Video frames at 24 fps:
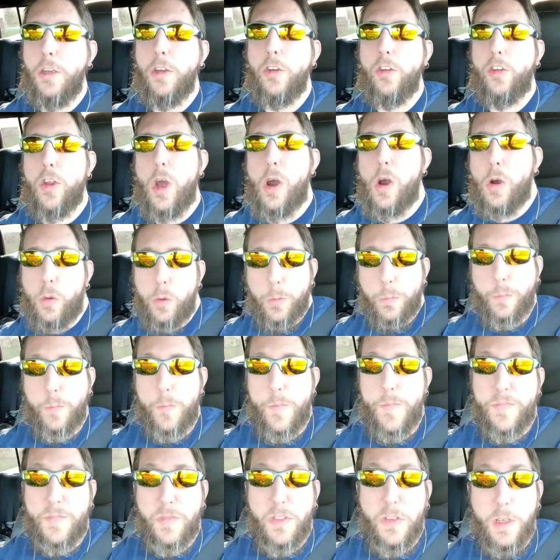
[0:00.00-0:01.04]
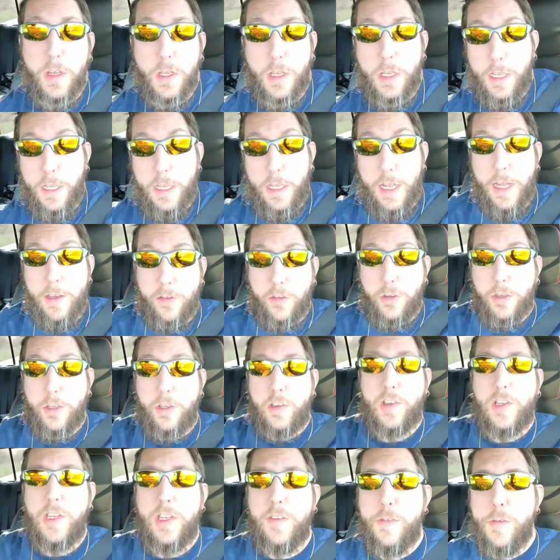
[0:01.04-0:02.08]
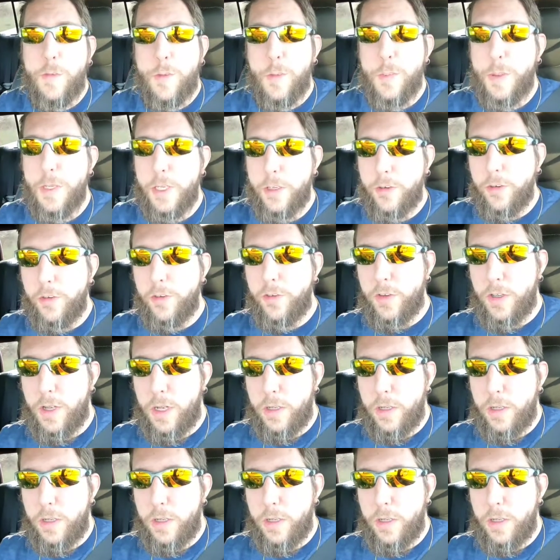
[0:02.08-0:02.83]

So, as you can see from the pictures,